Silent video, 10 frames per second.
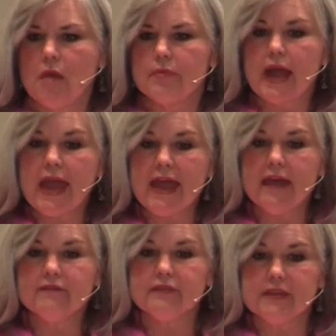But I
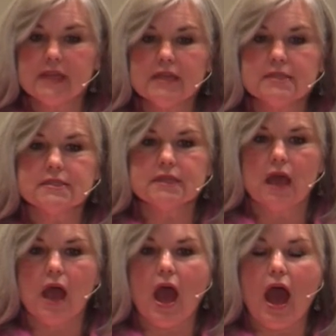have this.
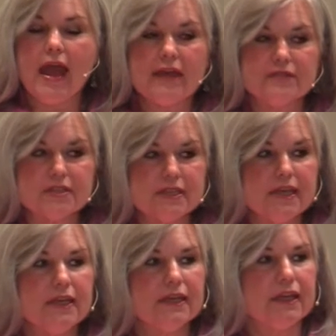I have
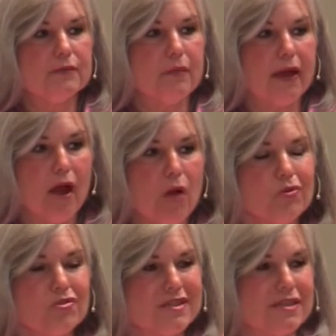seen in my
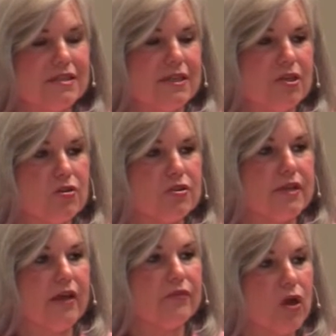almost 60 years
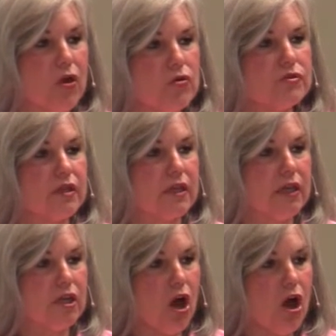now those that
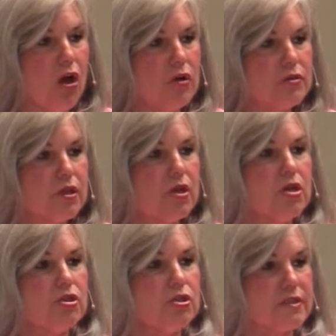he calls
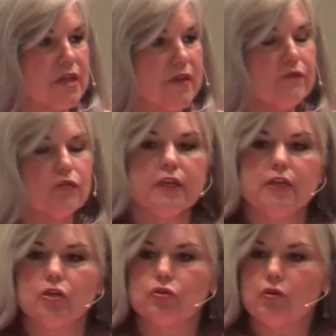to suffer
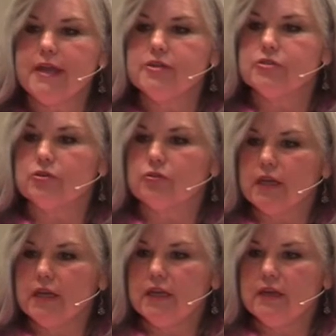in a great
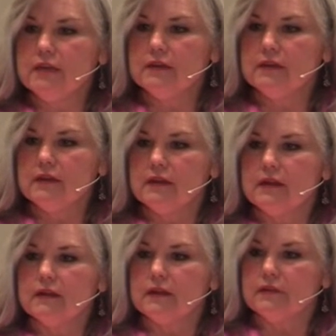degree.
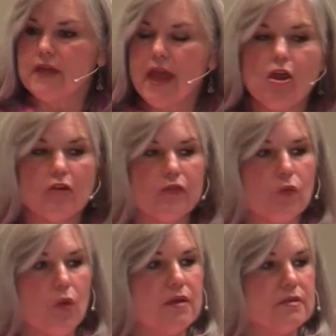They are the
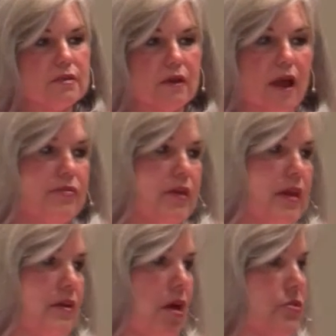ones that I
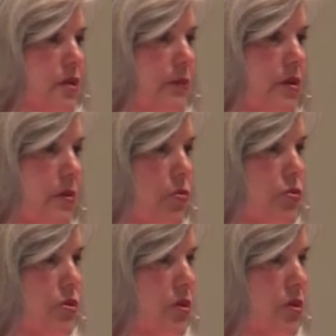think are some of the most